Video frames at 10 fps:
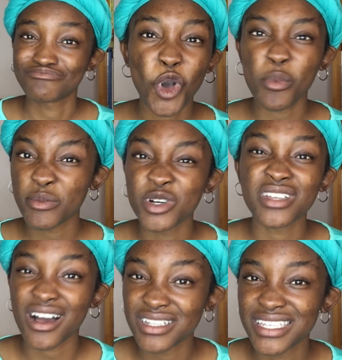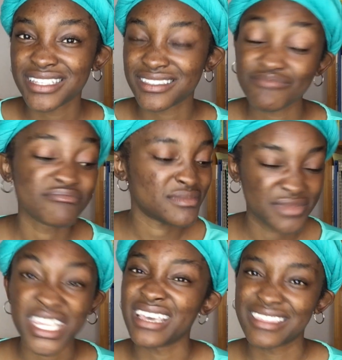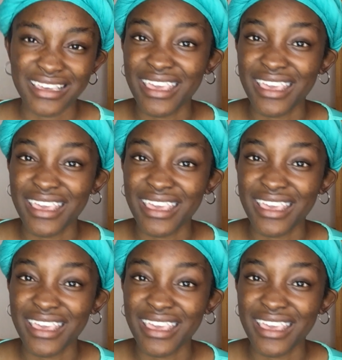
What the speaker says: Copperbelt artists take the